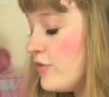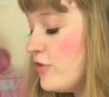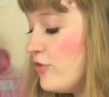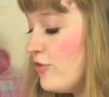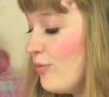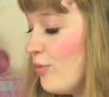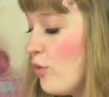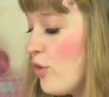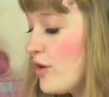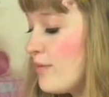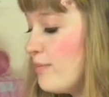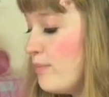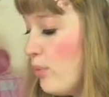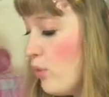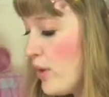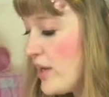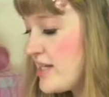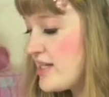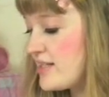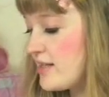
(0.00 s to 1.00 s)
You've worn
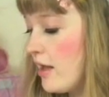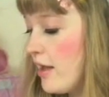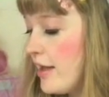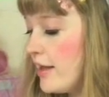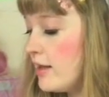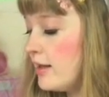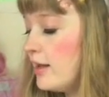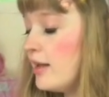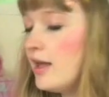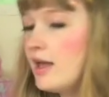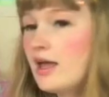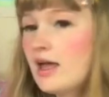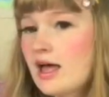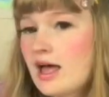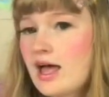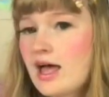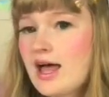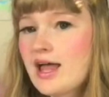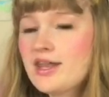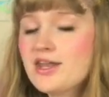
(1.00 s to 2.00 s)
Boy Style.
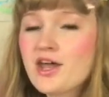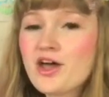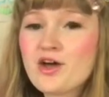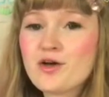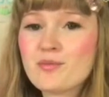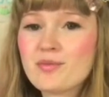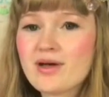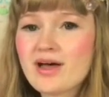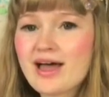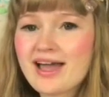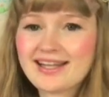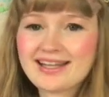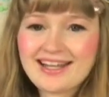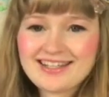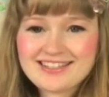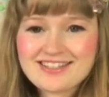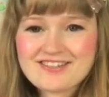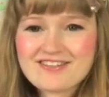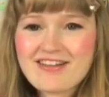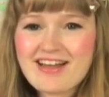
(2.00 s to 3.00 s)
No, but I'd like
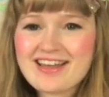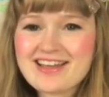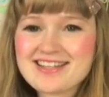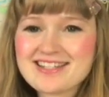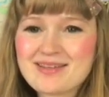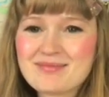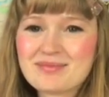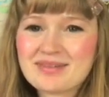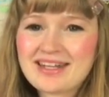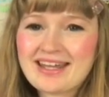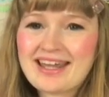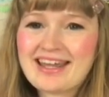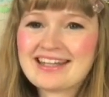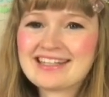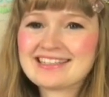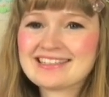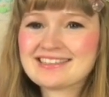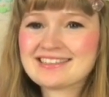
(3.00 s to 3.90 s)
to try it someday.